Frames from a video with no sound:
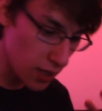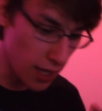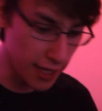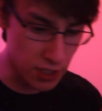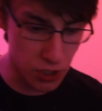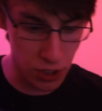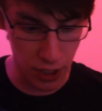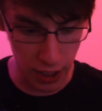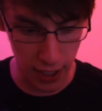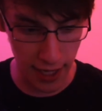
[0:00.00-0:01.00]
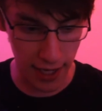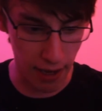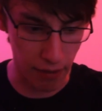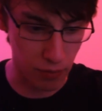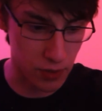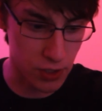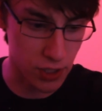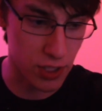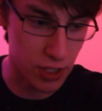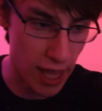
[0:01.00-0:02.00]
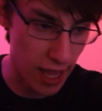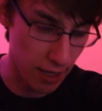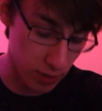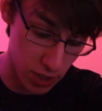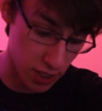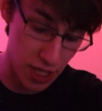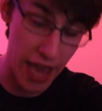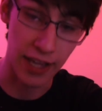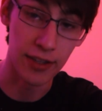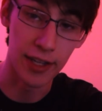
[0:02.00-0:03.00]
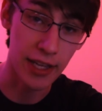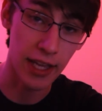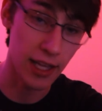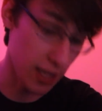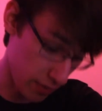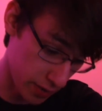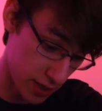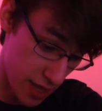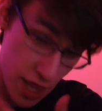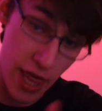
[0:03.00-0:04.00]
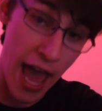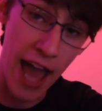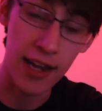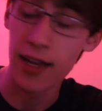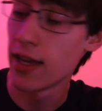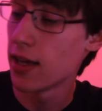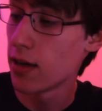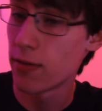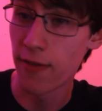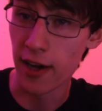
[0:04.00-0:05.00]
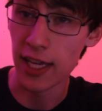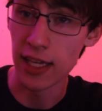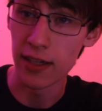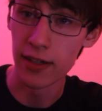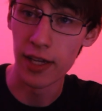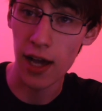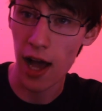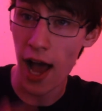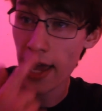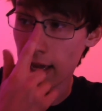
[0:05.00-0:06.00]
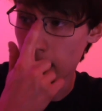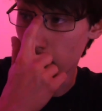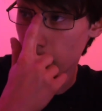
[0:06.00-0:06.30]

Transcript: it was just that good. It was that fucking good. Wow.